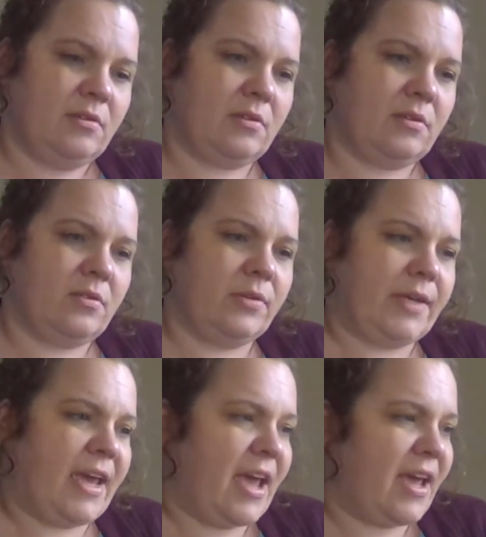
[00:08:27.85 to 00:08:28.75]

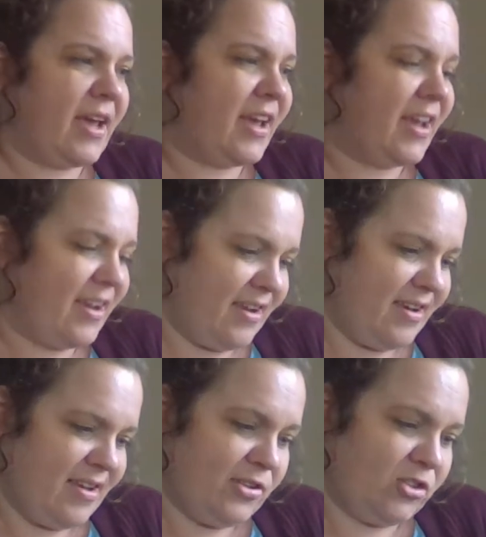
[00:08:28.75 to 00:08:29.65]
Okay,
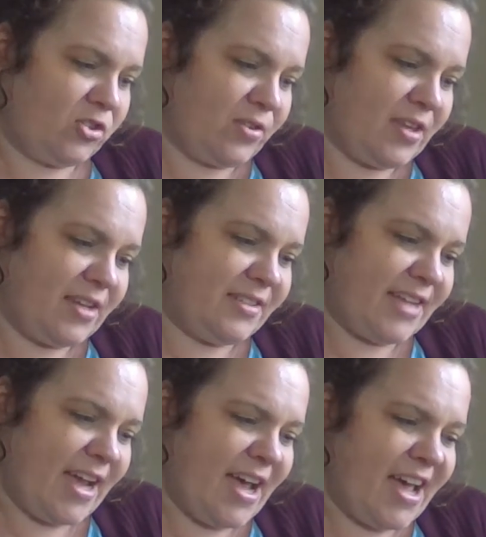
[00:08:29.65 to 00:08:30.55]
so then
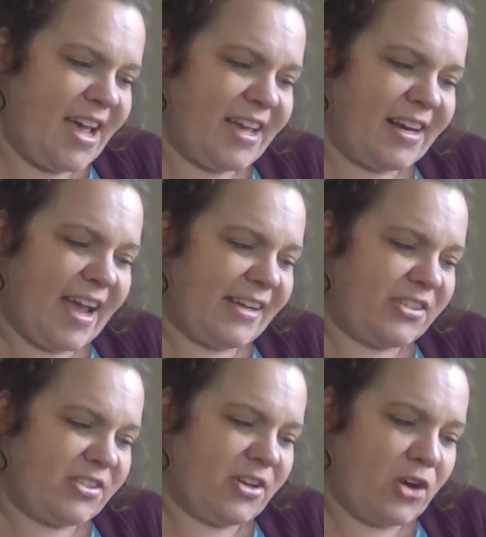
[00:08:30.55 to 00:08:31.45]
Dad
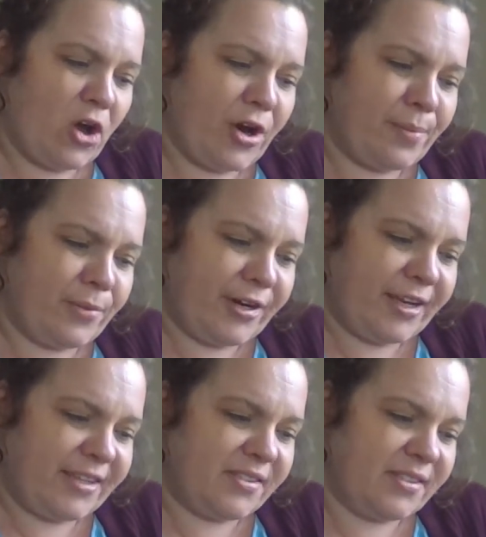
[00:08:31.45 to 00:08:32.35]
asked an
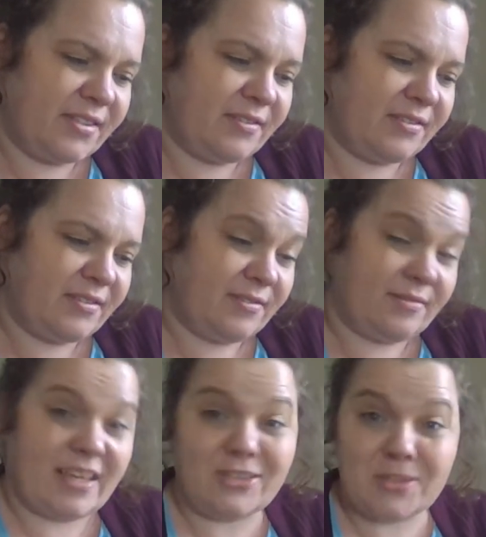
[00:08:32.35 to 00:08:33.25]
arborist,
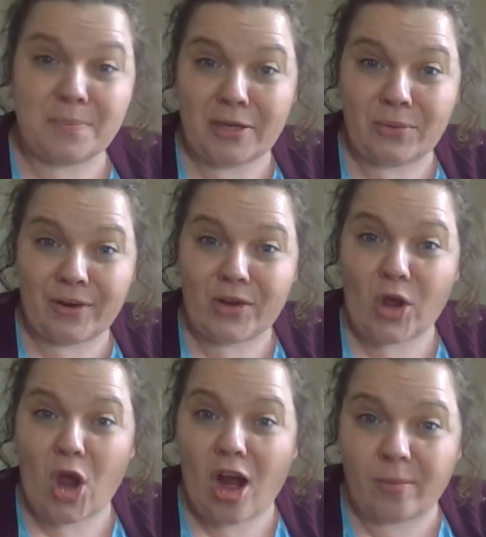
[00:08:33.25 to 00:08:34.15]
that's a big word,
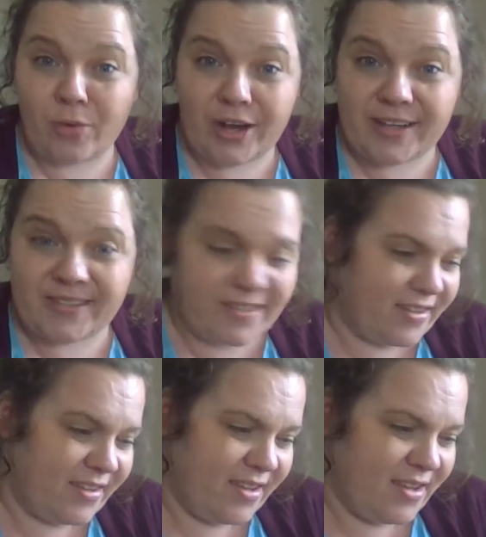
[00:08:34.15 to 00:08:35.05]
arborist,
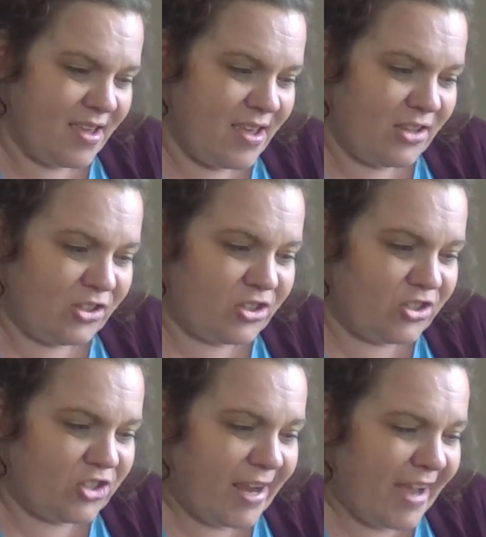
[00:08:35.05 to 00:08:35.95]
to
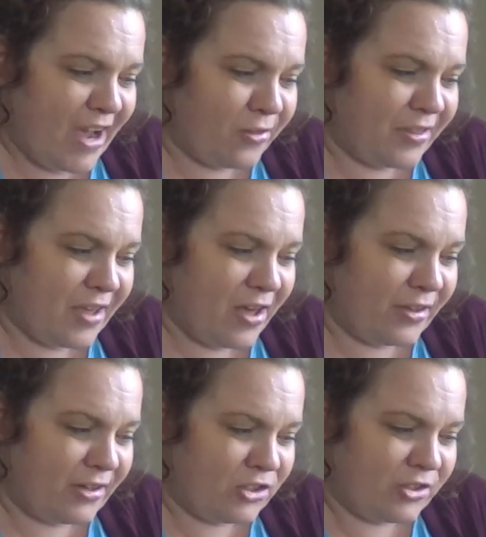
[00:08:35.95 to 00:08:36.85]
check out the
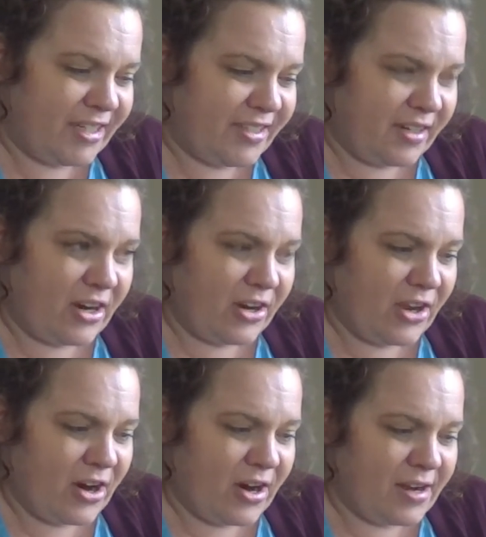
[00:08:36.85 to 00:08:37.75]
other trees in our
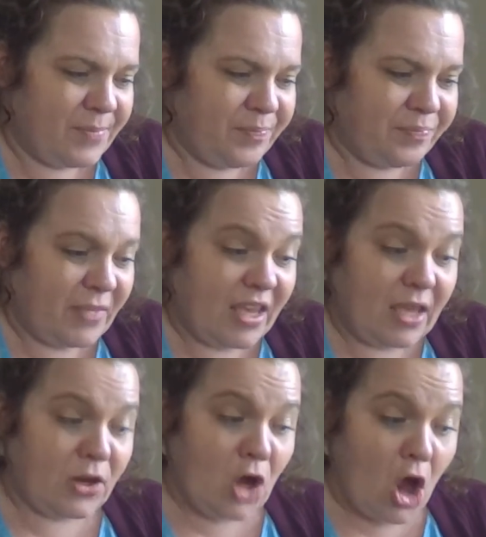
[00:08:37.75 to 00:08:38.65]
yard.
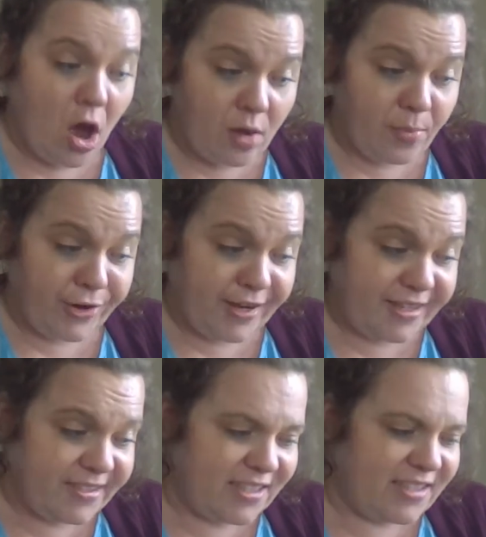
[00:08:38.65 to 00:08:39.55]
An
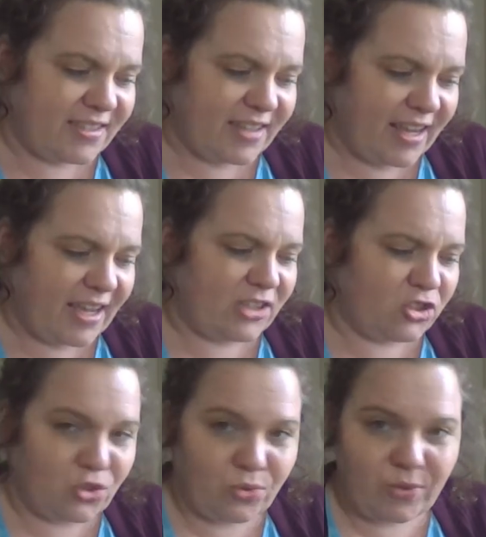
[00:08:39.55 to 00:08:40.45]
arborist is like a
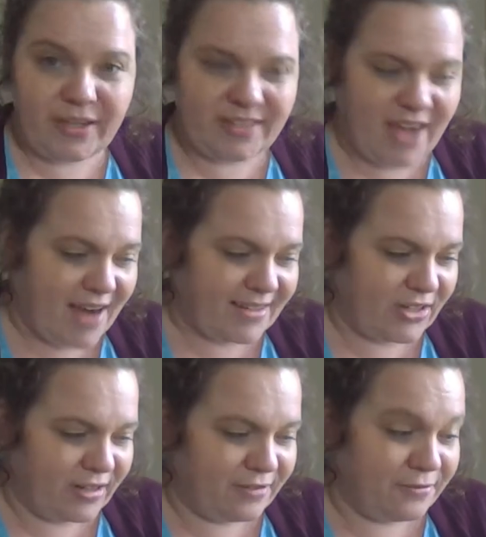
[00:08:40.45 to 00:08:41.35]
tree
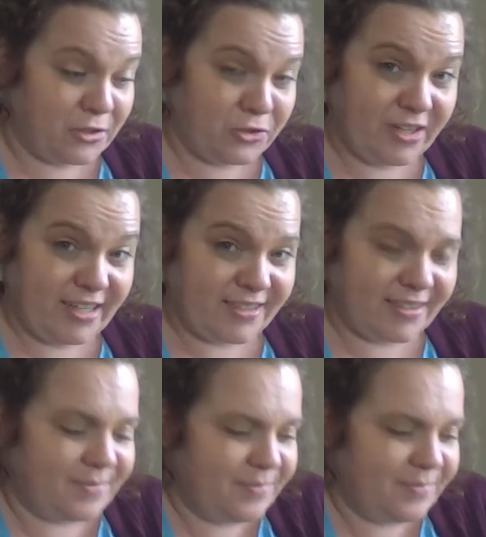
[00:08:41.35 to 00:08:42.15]
doctor for trees.